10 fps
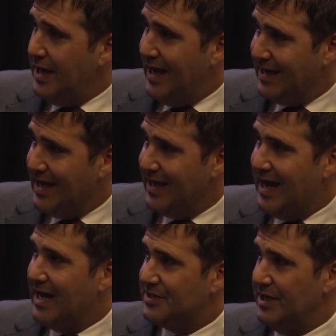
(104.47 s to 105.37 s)
And getting
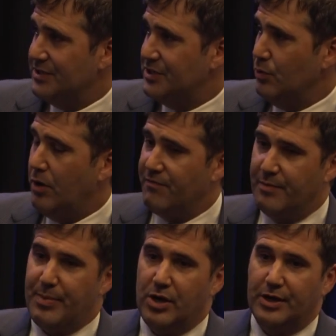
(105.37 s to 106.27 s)
access to all of the
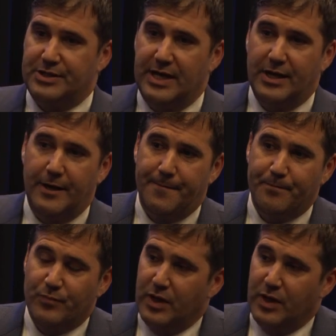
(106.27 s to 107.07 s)
Barrick data